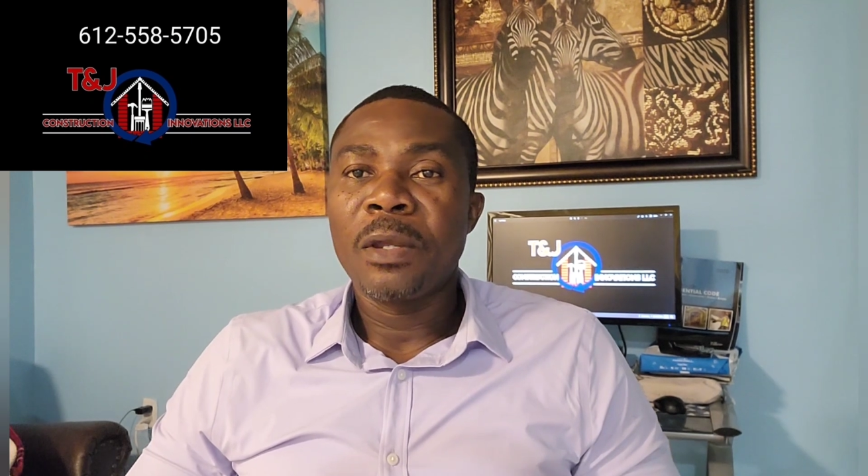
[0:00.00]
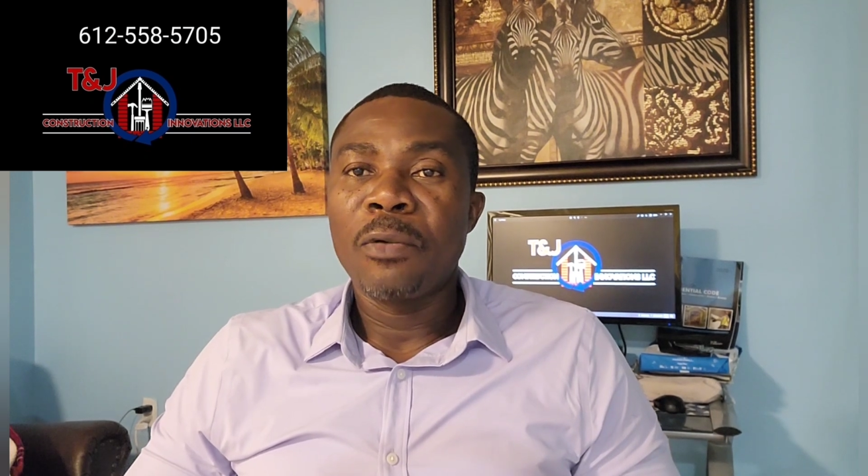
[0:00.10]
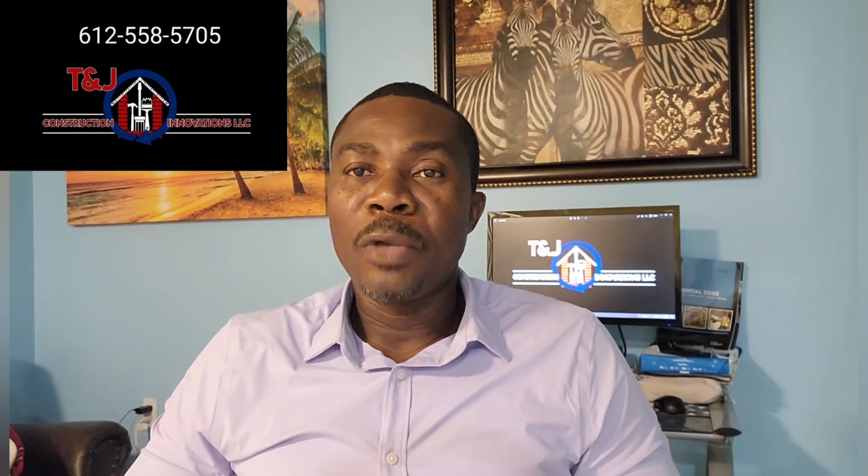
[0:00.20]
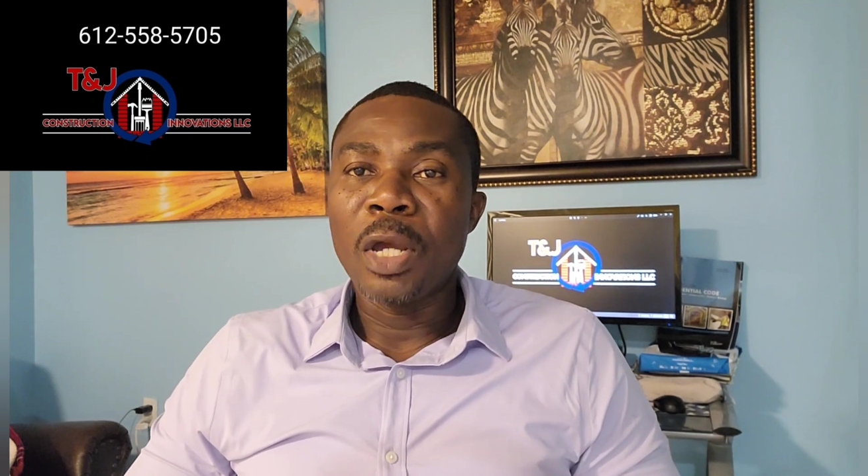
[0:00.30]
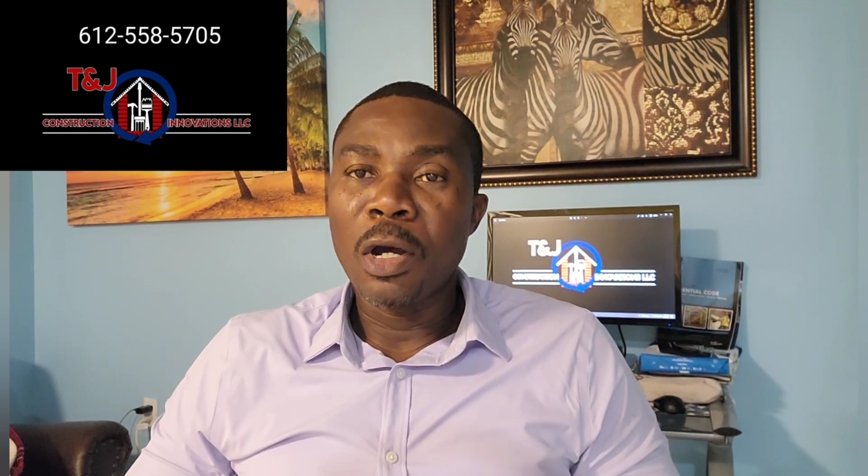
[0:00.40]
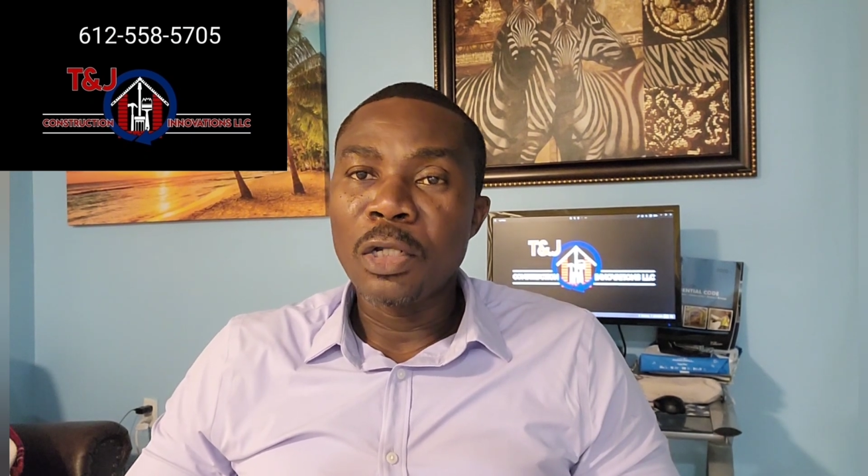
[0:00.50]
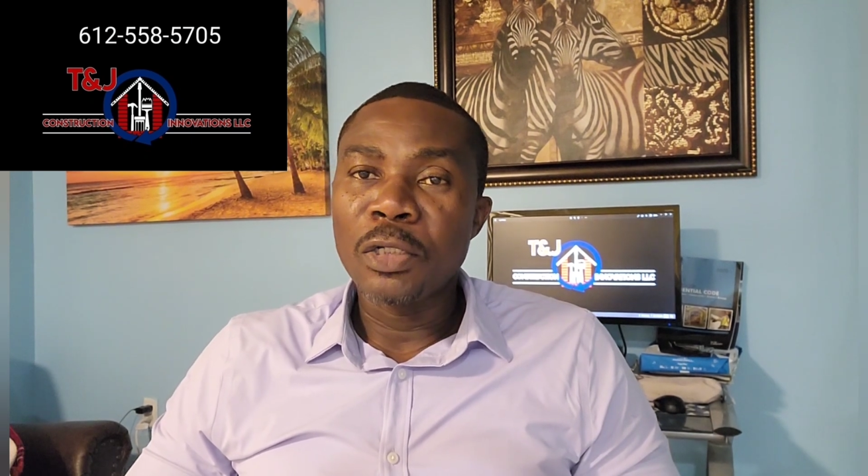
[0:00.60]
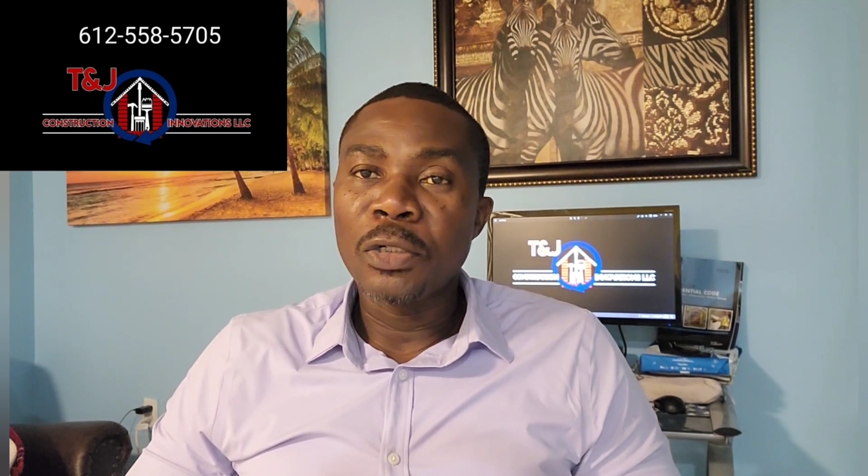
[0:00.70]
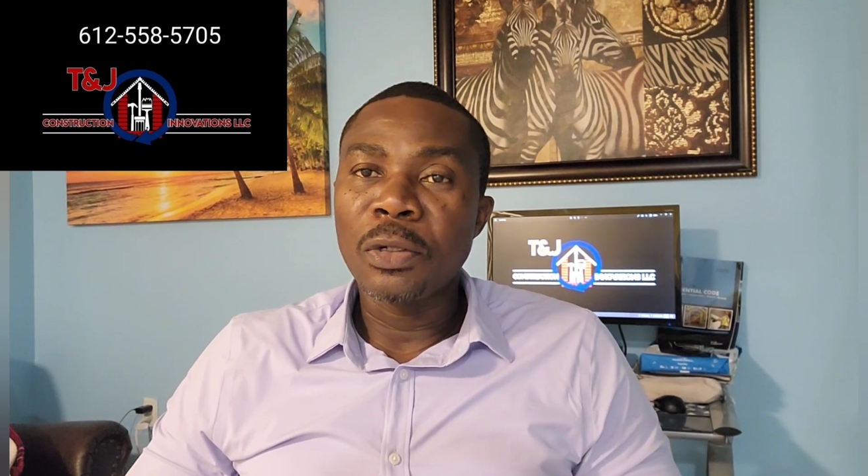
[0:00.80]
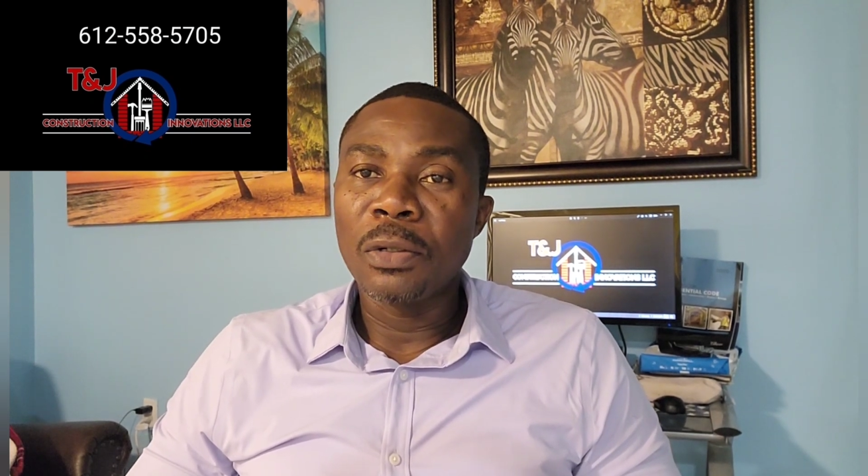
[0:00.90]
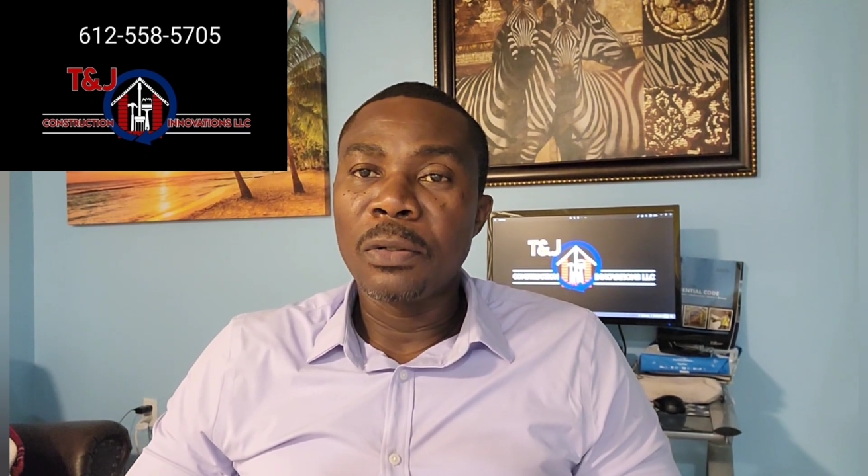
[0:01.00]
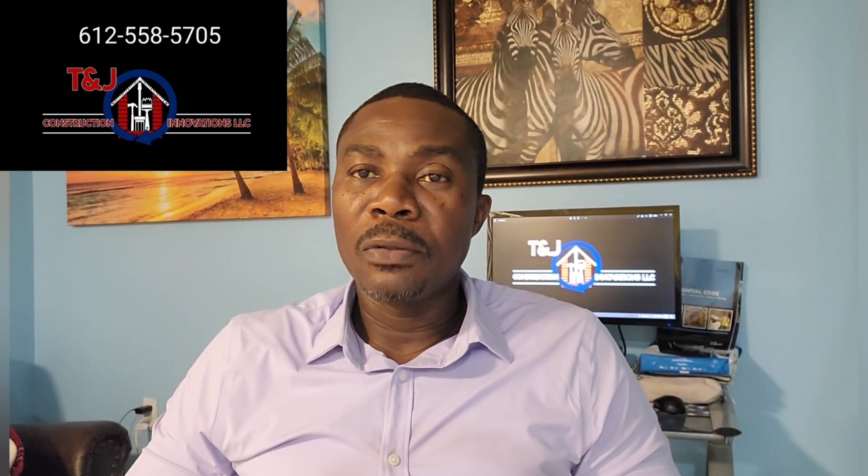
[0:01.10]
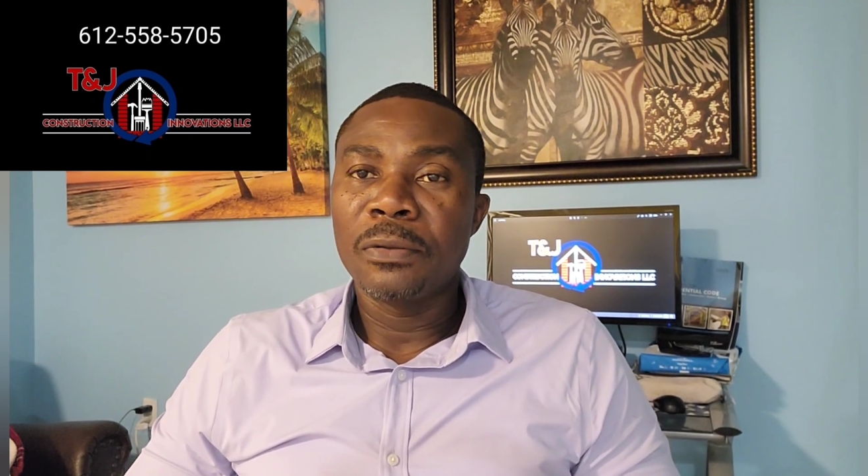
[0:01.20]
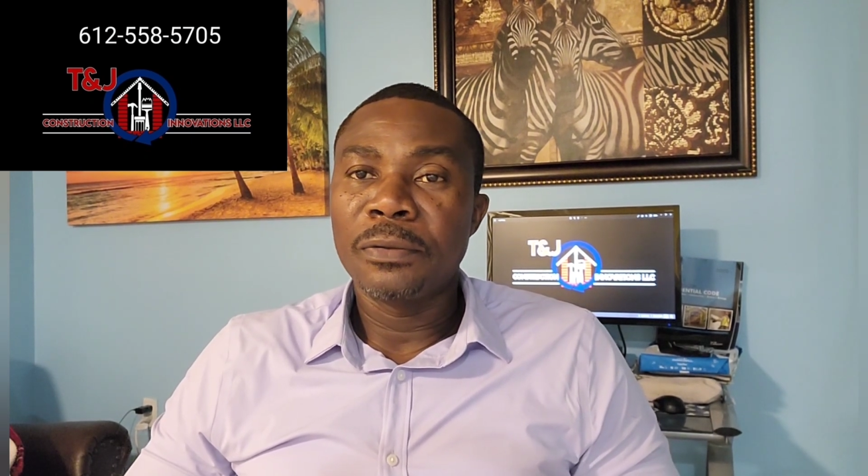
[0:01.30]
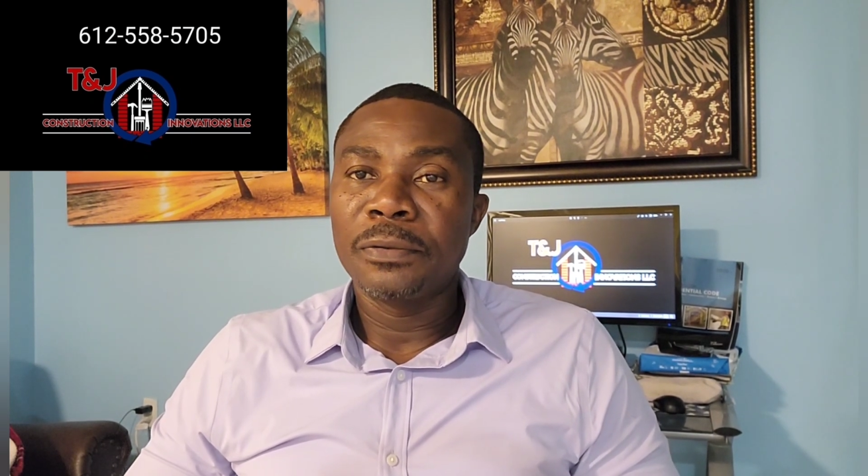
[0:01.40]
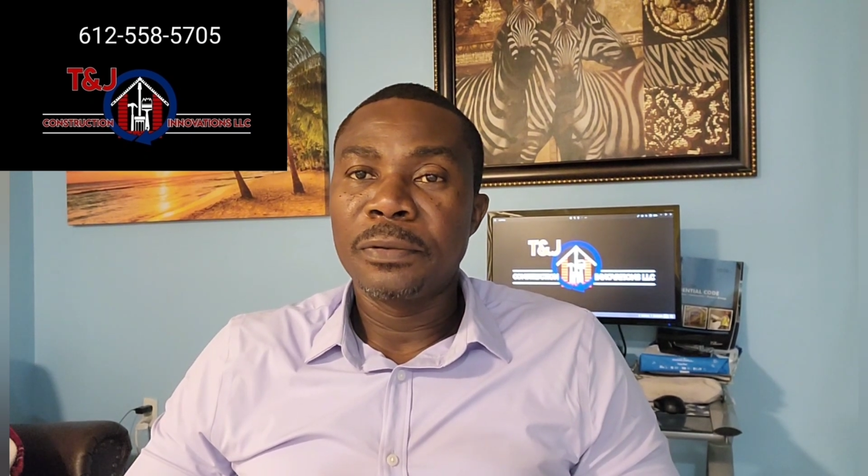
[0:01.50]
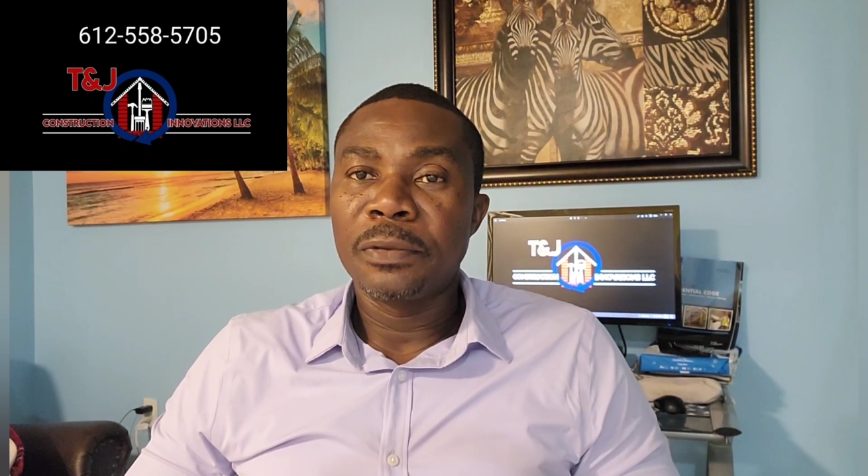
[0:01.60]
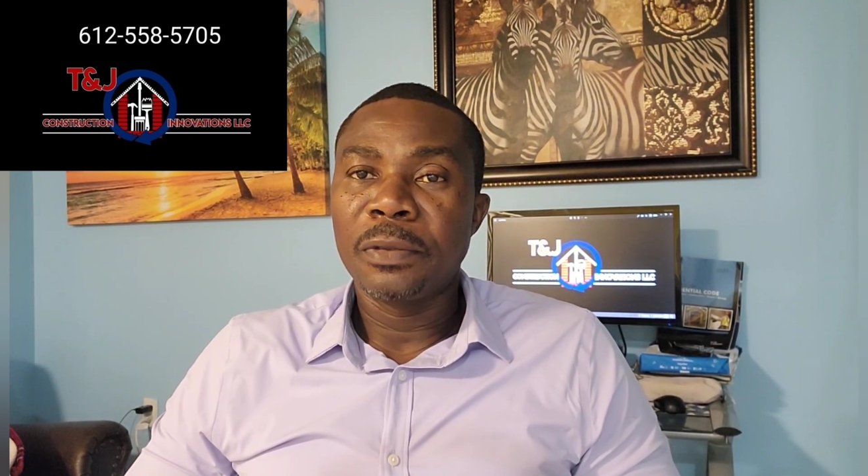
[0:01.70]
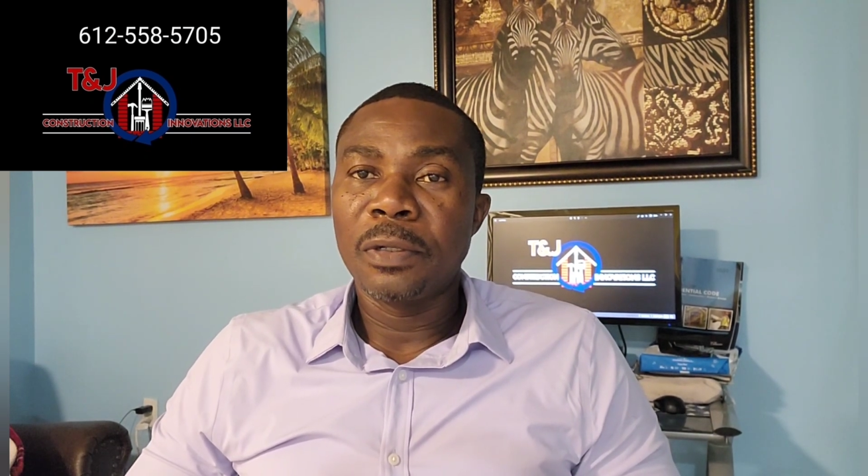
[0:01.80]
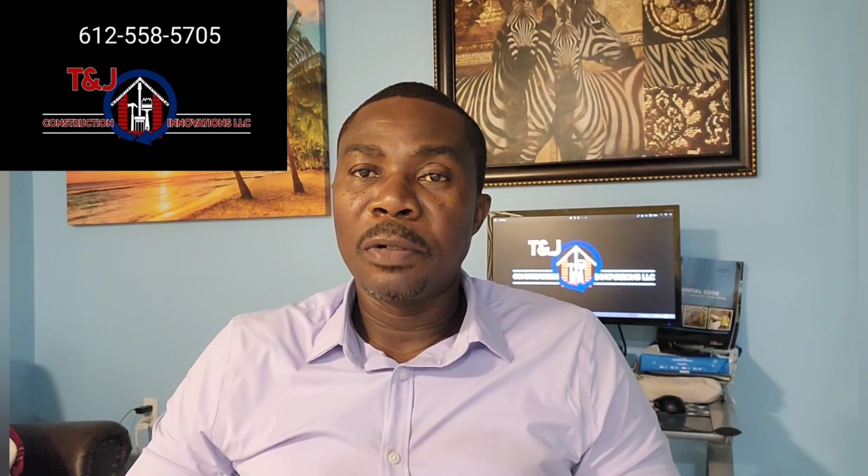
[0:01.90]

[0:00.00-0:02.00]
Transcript: We also going